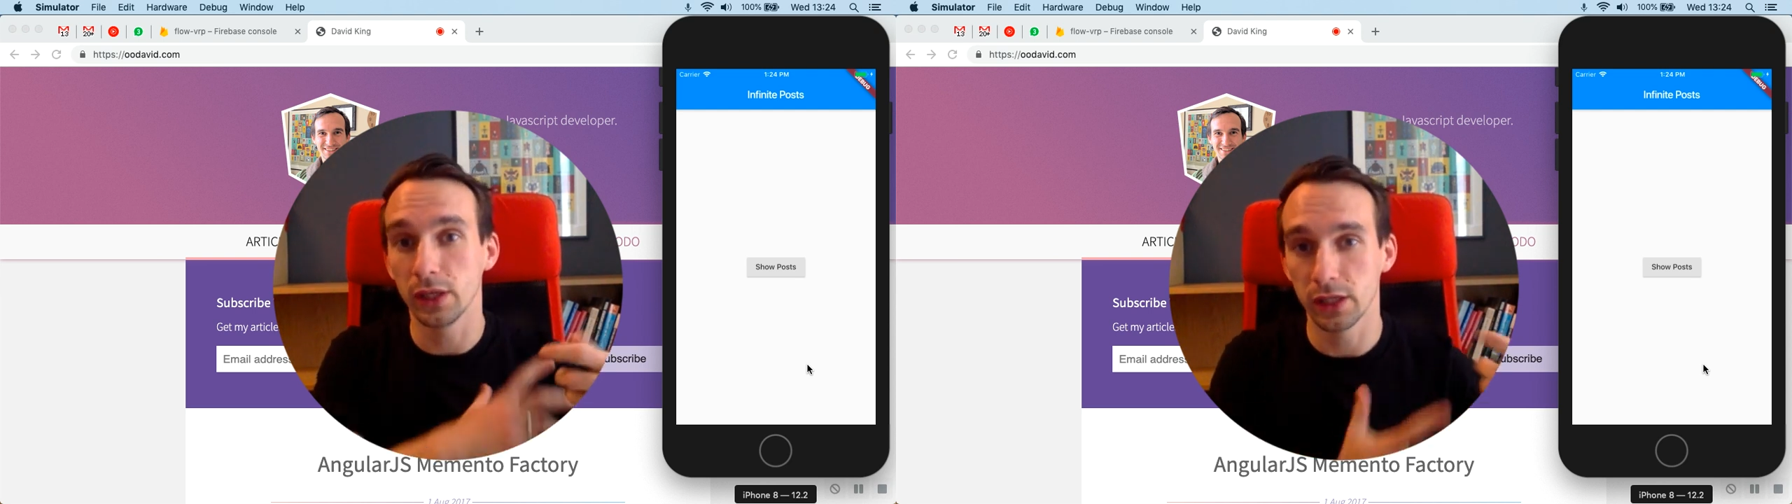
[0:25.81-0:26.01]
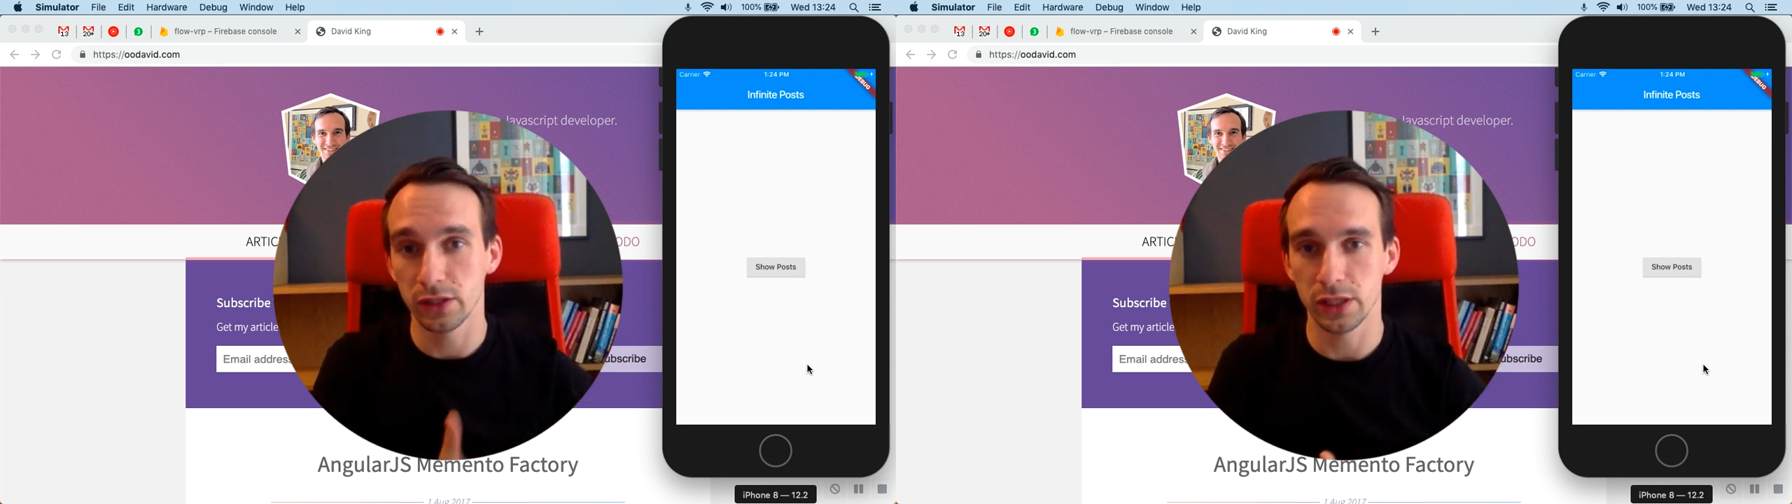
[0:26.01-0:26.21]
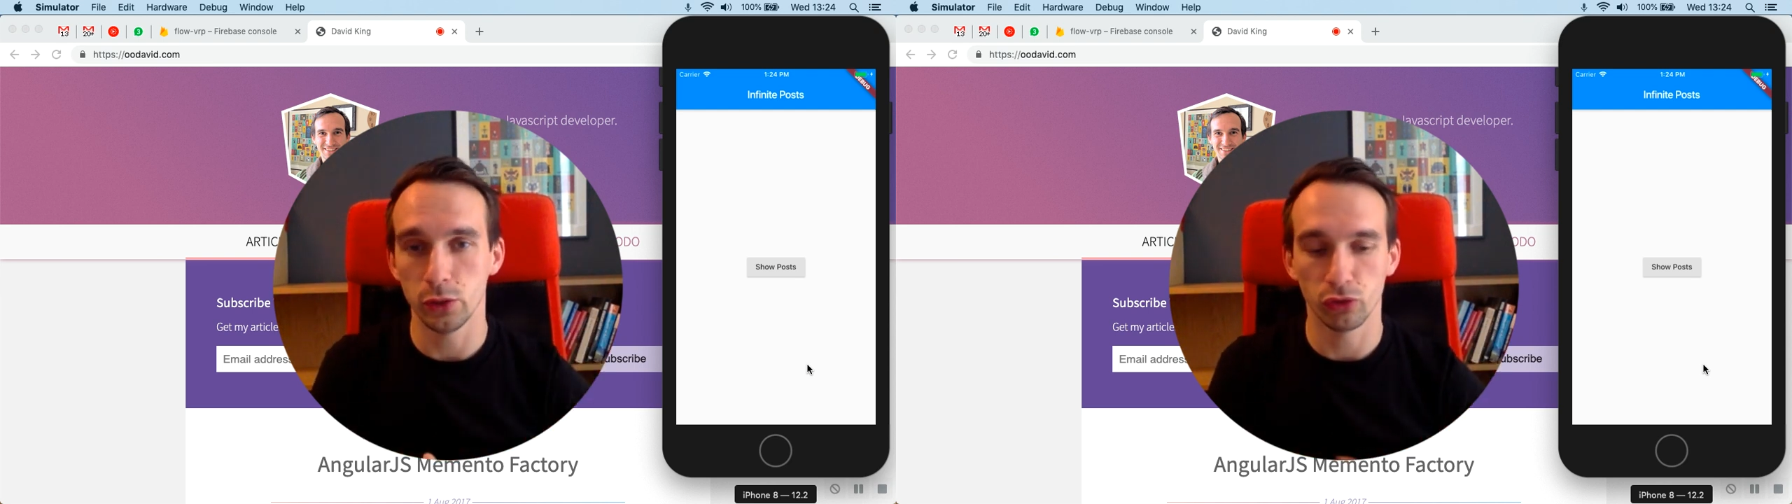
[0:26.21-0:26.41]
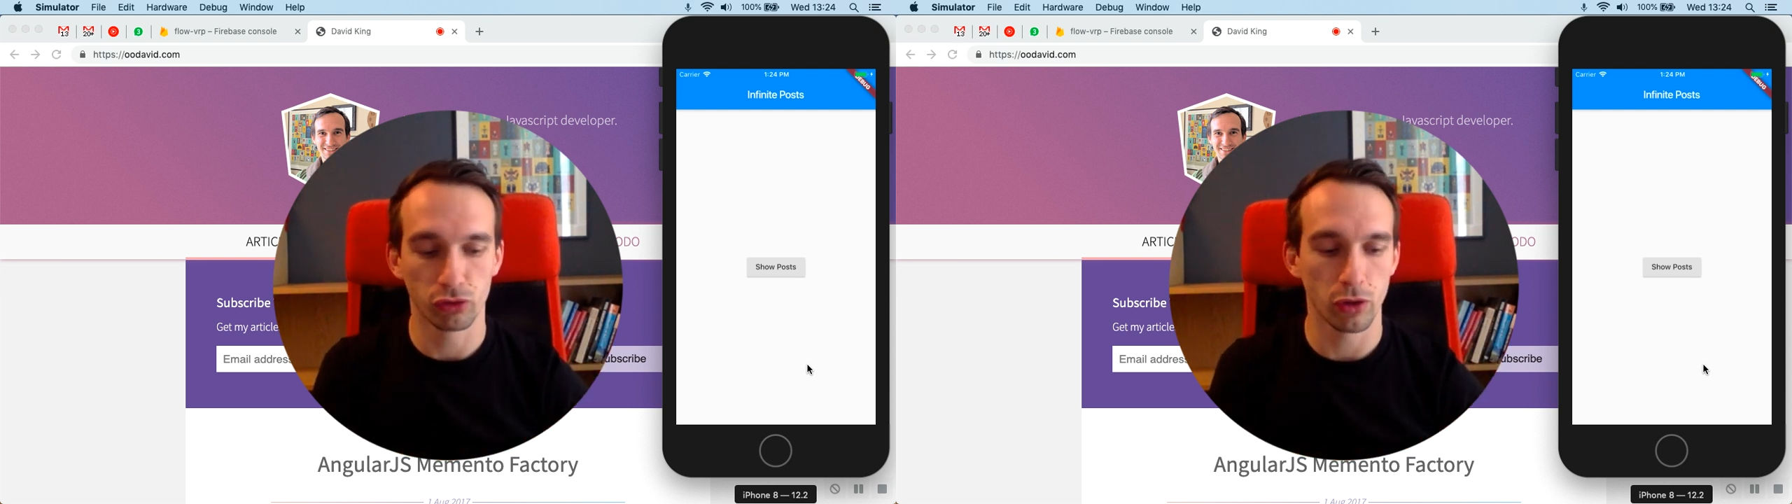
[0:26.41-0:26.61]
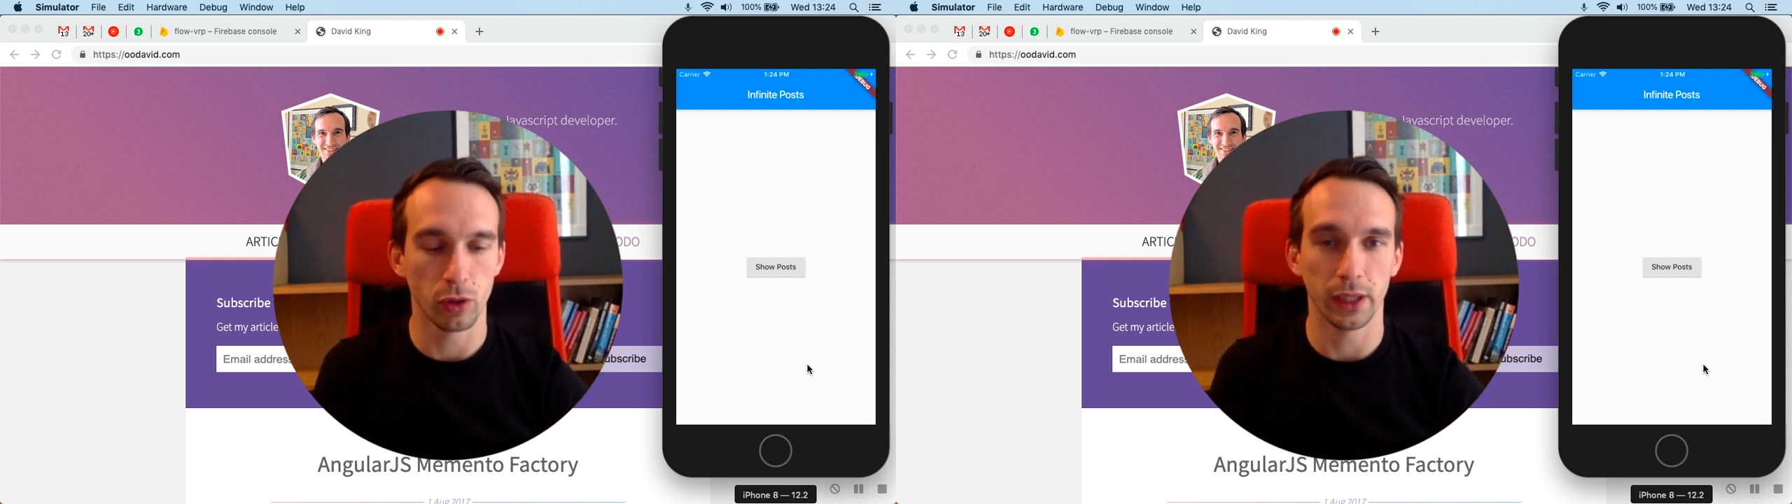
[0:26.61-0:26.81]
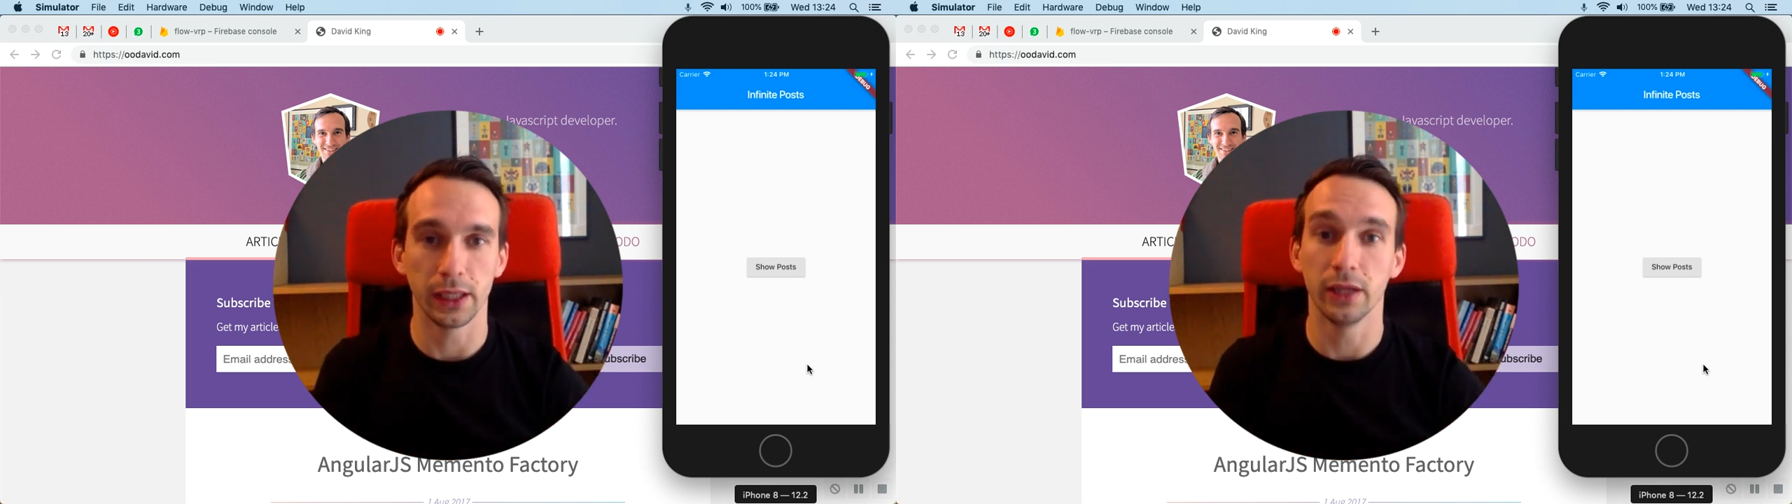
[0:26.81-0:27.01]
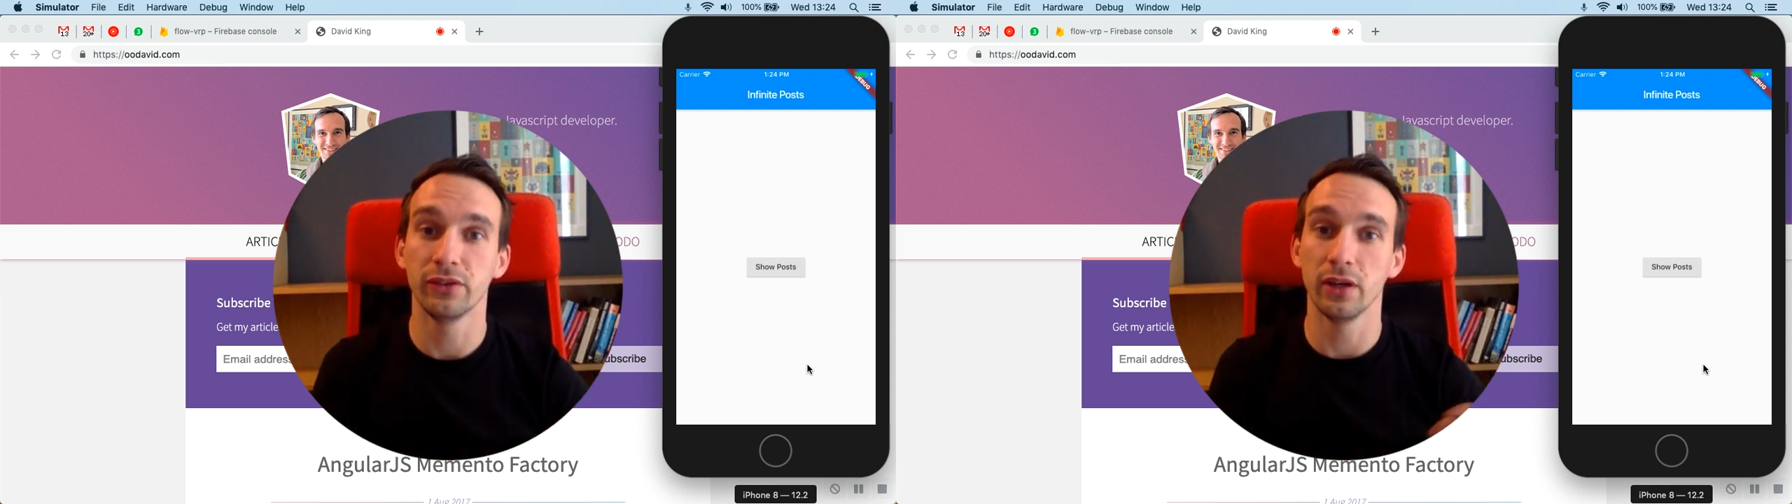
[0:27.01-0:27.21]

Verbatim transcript: we can continue scrolling